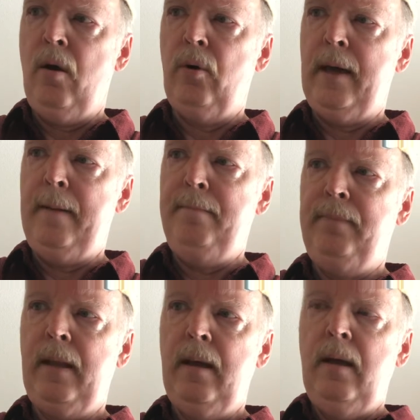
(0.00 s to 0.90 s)
Okay,
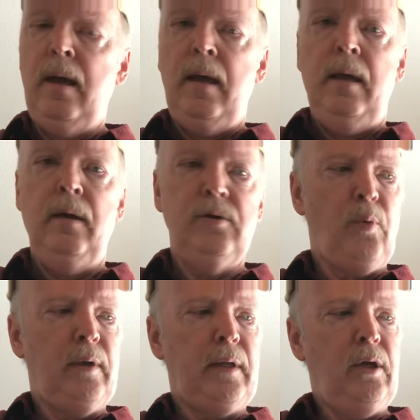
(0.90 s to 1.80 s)
here's
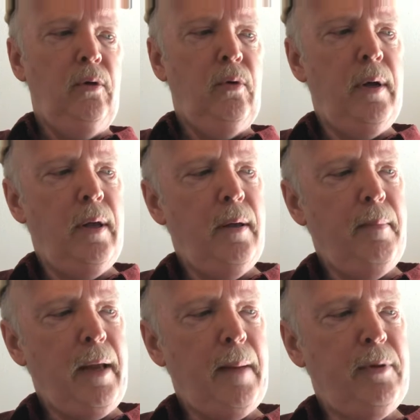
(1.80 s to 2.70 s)
one that you
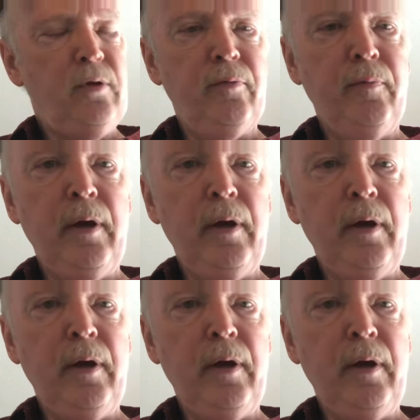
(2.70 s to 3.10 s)
may not be too familiar